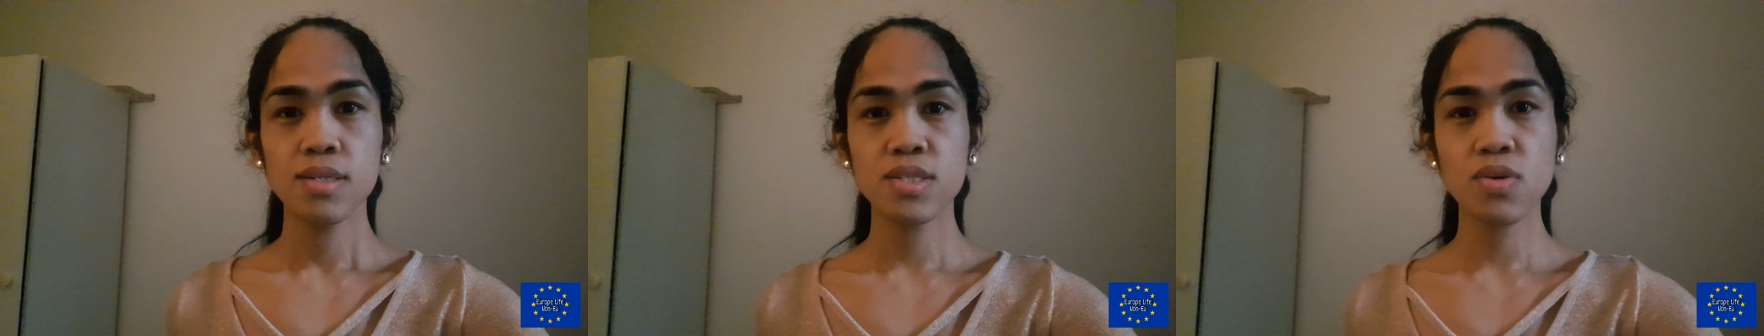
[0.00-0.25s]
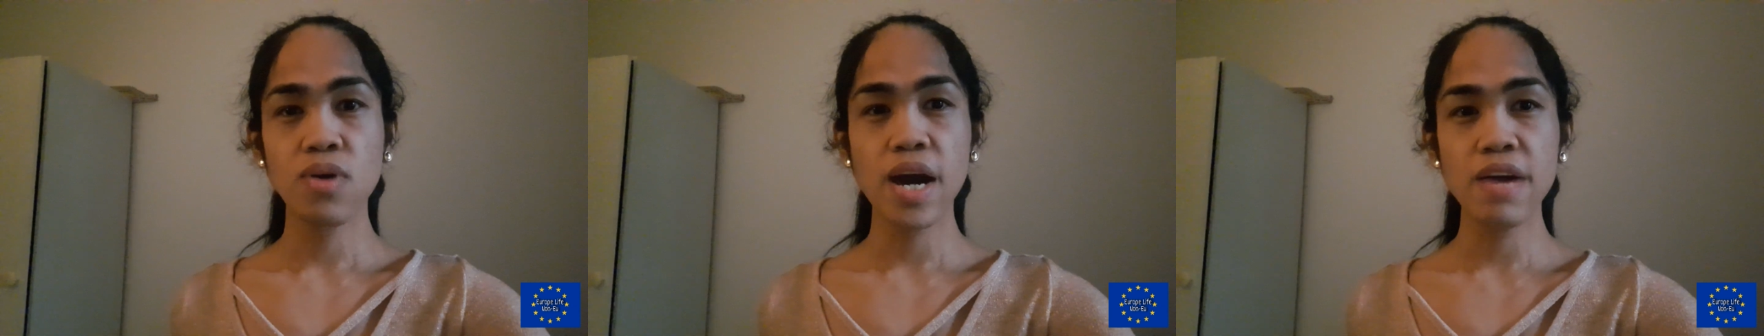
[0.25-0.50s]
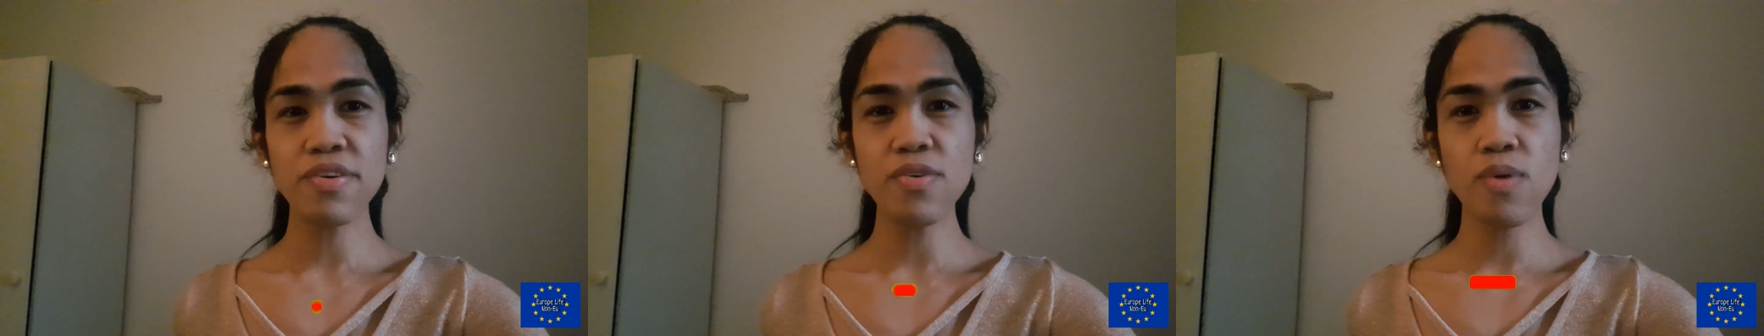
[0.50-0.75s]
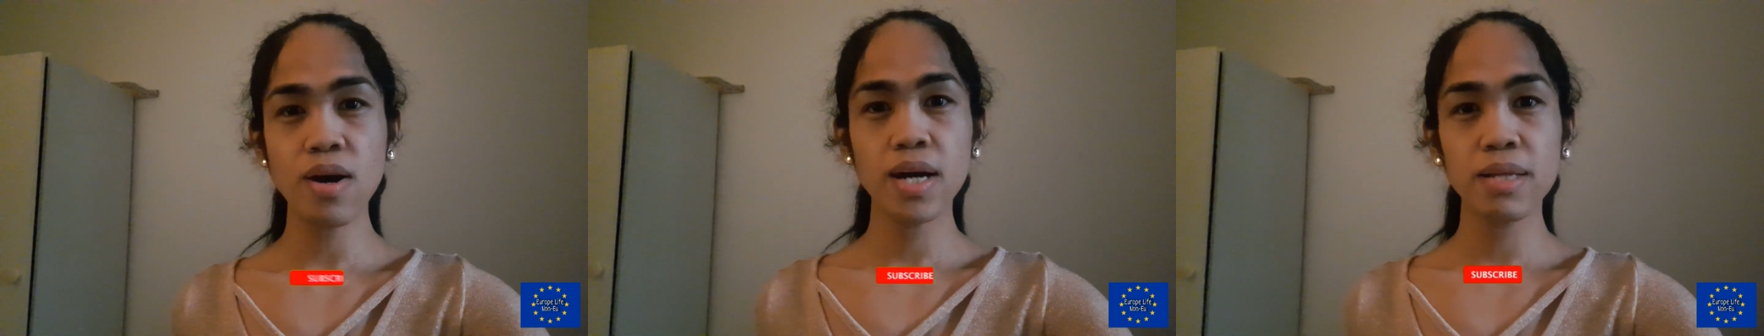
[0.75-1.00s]
So hi
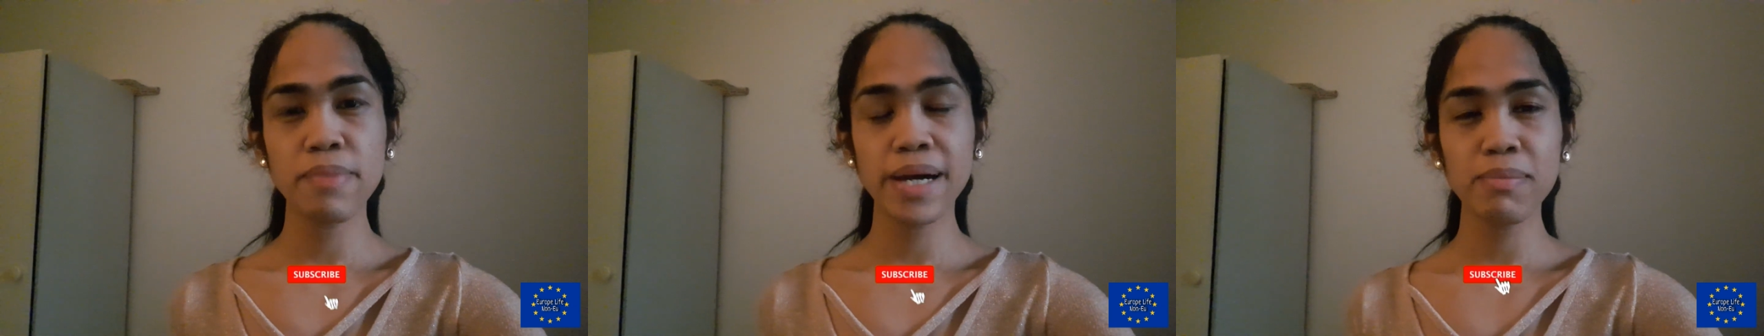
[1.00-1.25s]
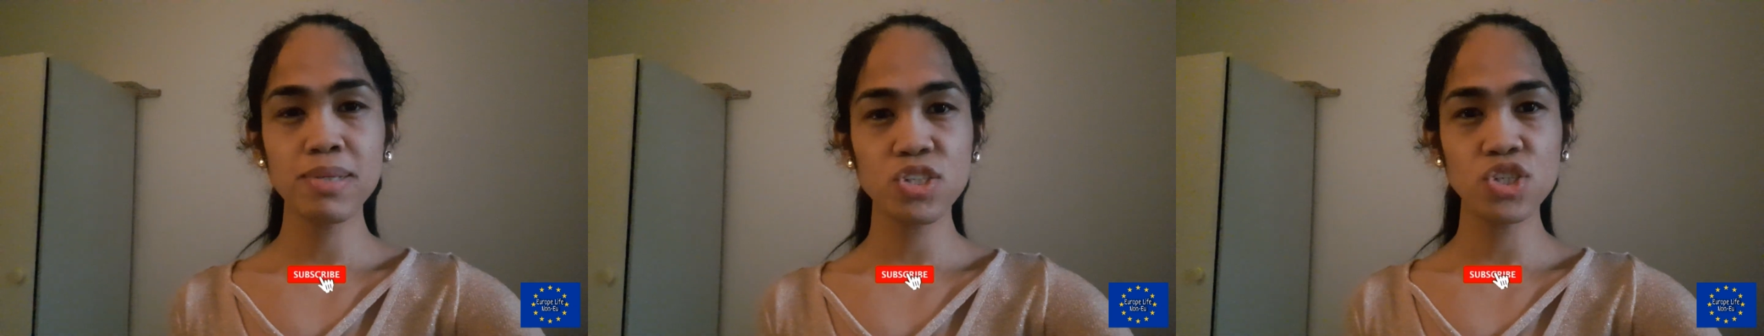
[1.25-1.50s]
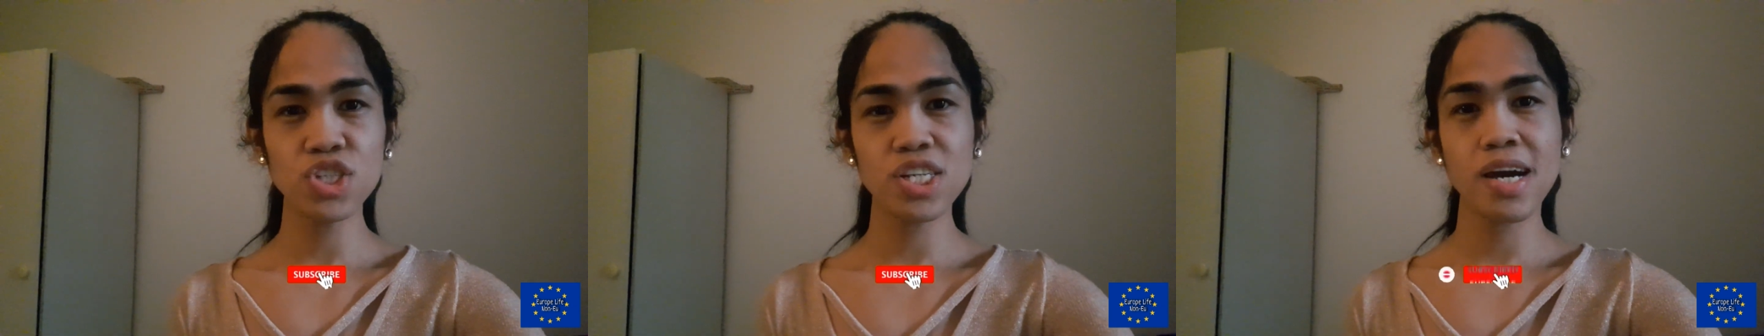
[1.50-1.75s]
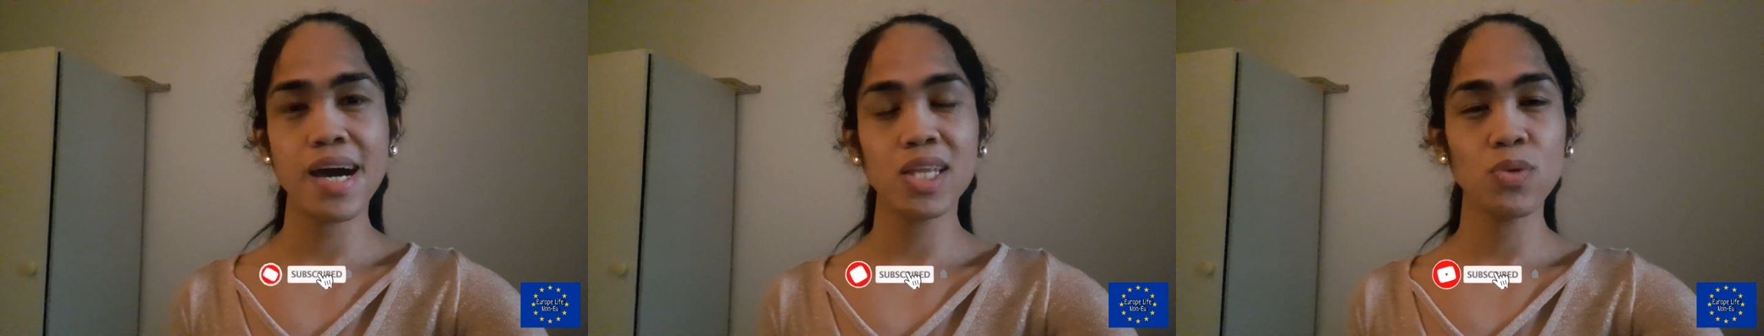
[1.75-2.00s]
everyone, my name is
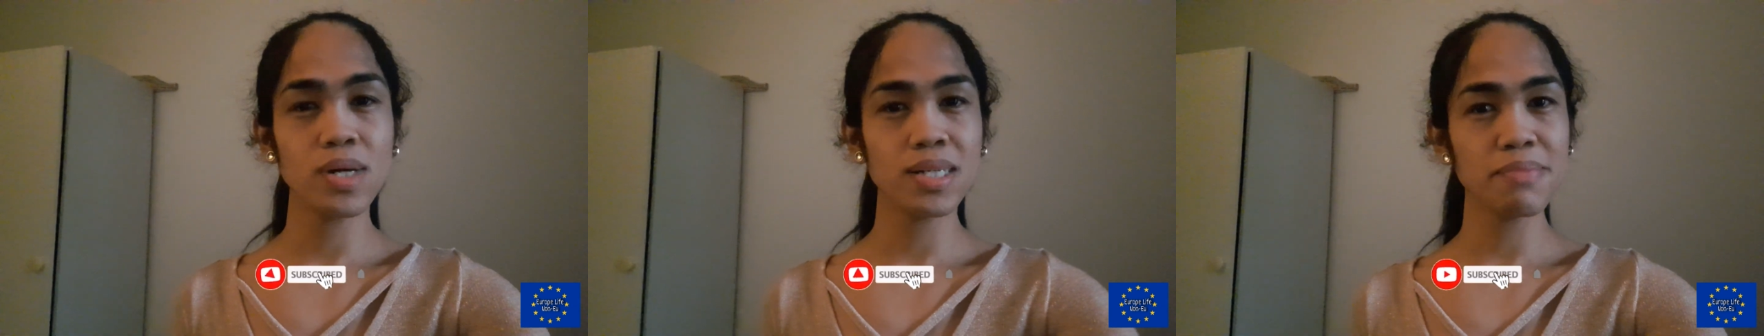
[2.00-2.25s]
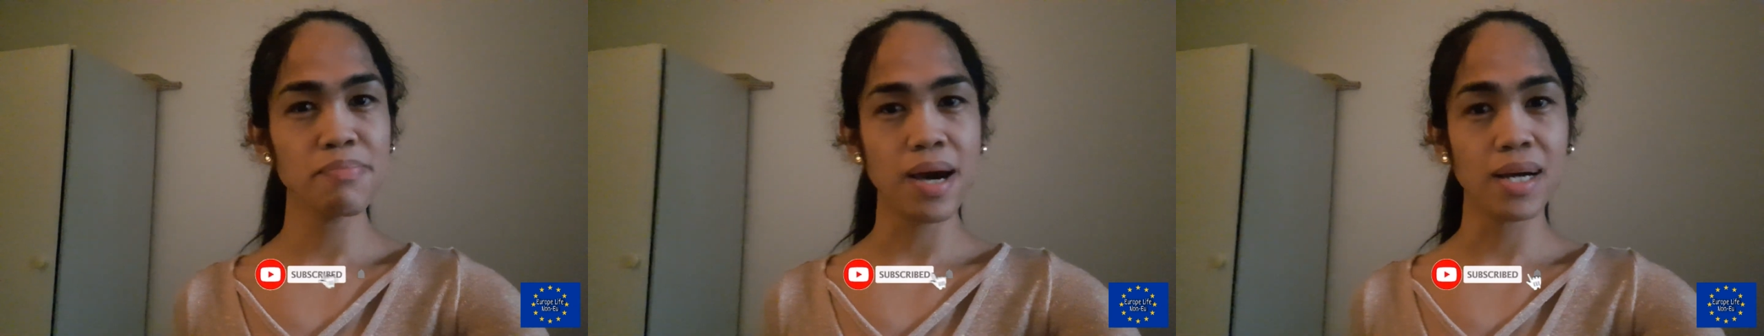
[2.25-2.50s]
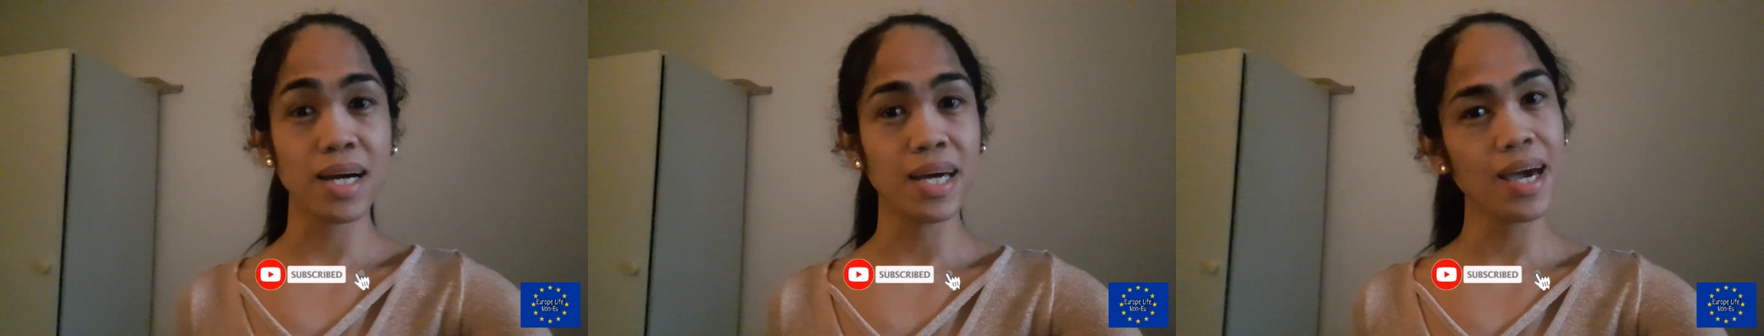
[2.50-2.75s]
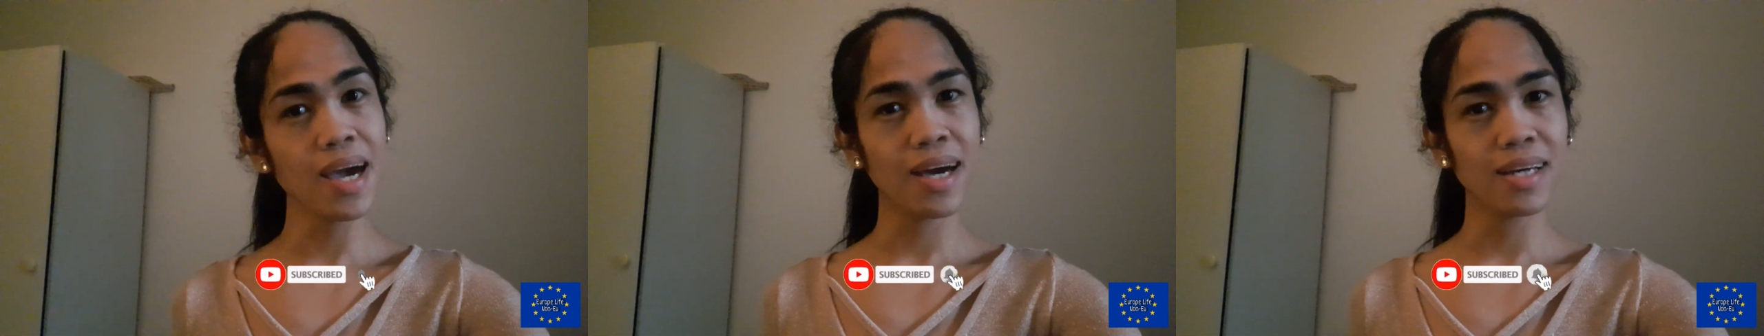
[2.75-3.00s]
Trisha and welcome back
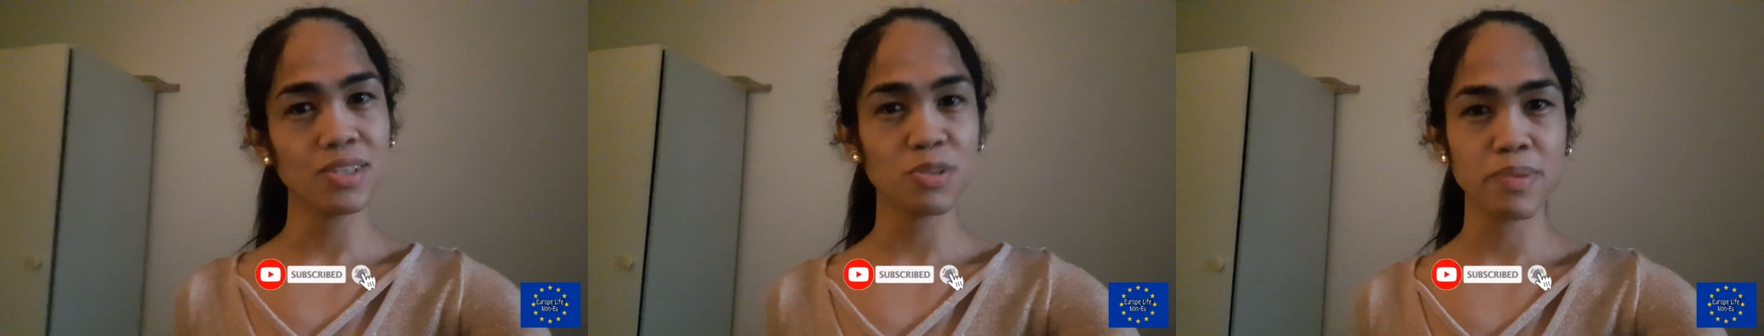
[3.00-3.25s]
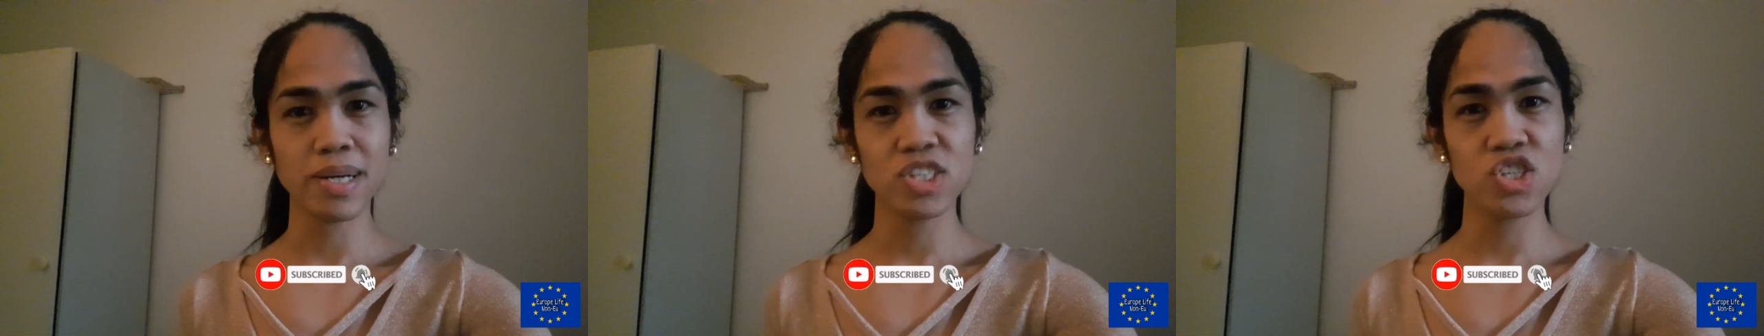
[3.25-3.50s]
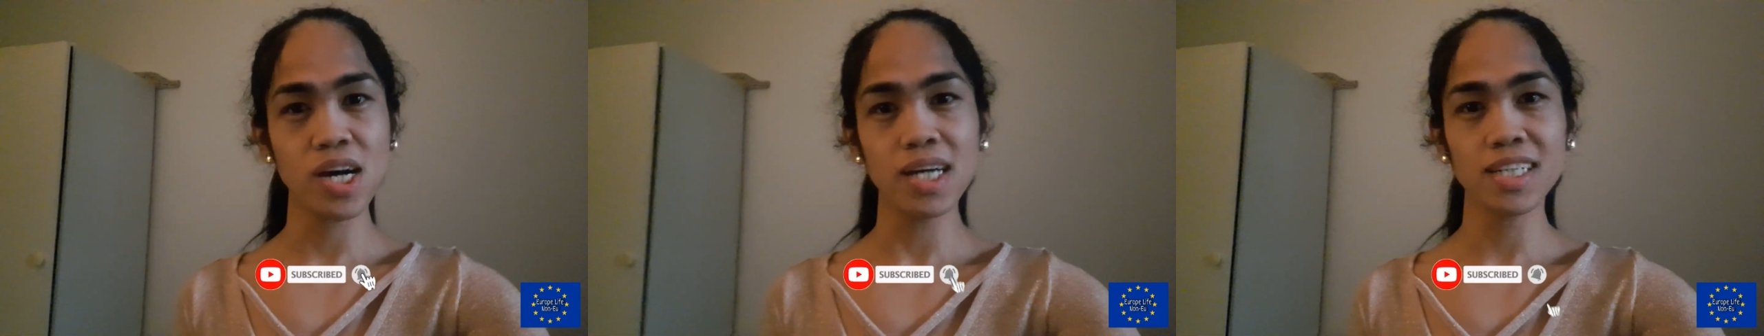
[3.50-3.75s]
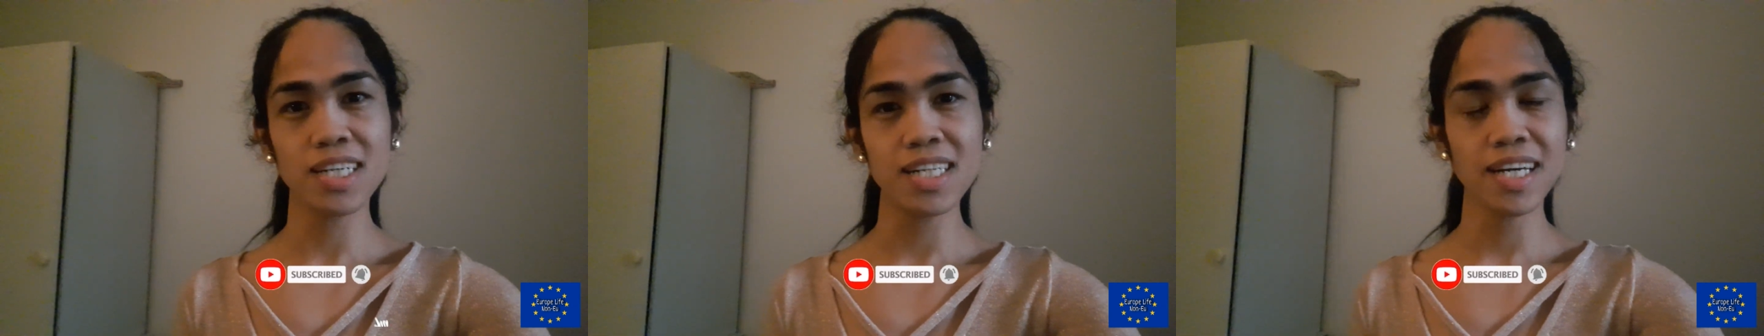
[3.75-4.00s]
again to my
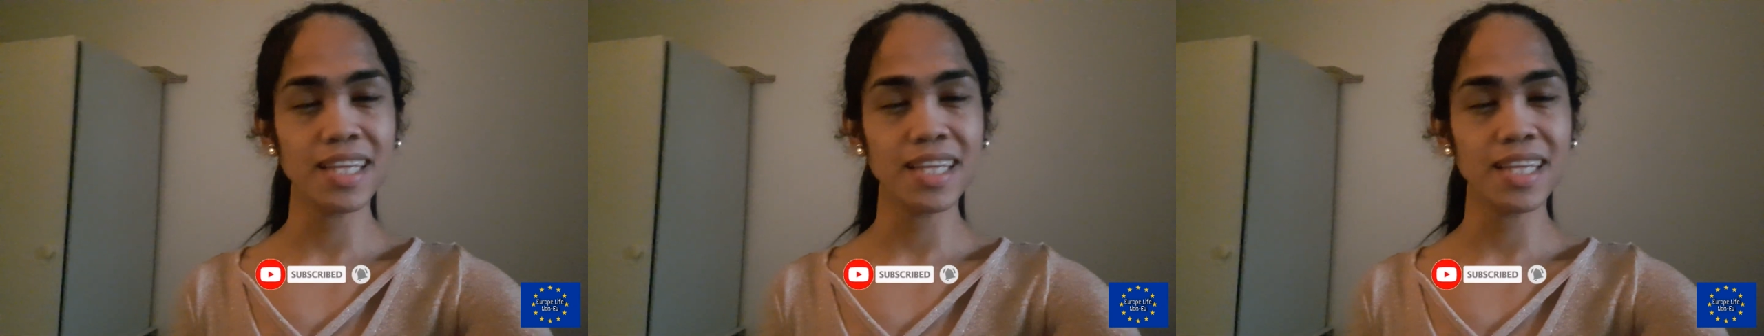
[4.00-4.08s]
channel,